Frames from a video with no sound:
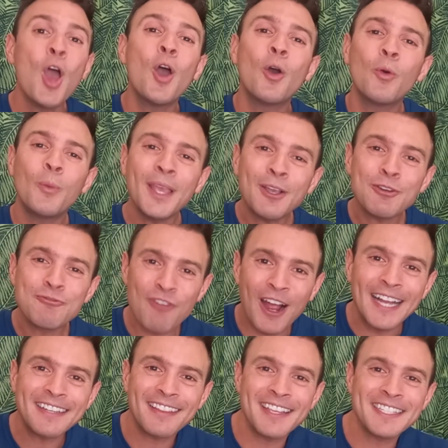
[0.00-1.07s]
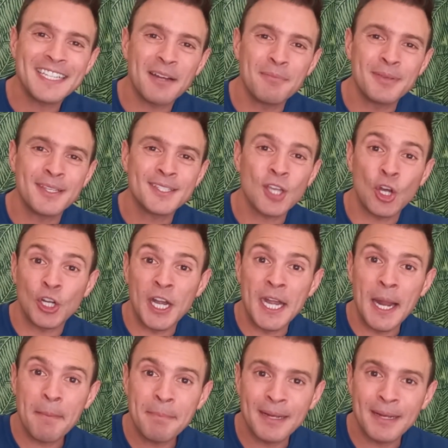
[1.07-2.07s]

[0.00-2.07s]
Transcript: We could write these numbers on a number